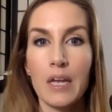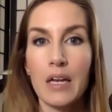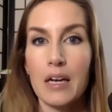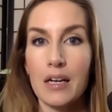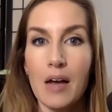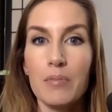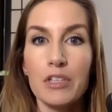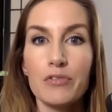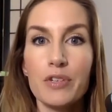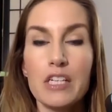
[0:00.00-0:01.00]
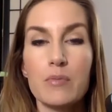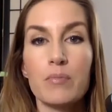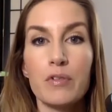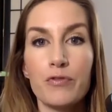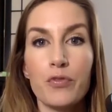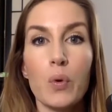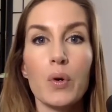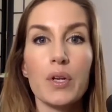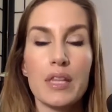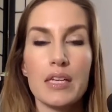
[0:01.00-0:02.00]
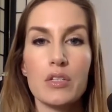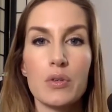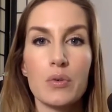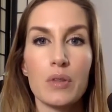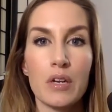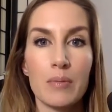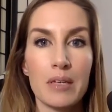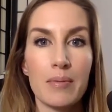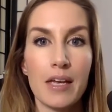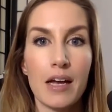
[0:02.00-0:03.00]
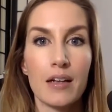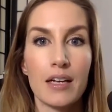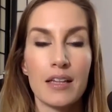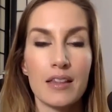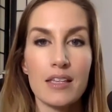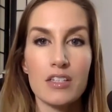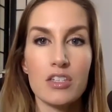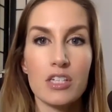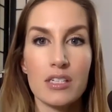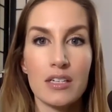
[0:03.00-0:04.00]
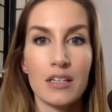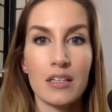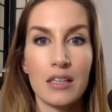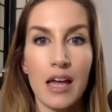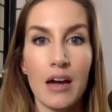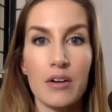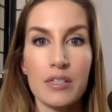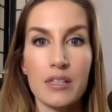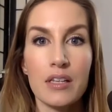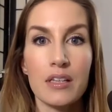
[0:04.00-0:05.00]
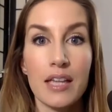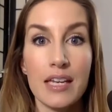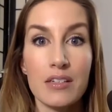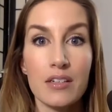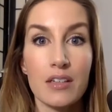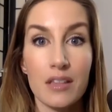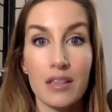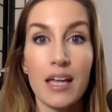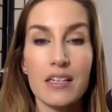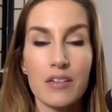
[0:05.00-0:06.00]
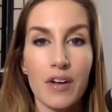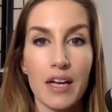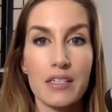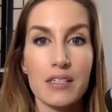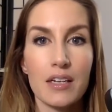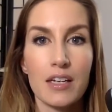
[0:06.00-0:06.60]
a couple of weeks before they do their BBL. And this just allows the light device,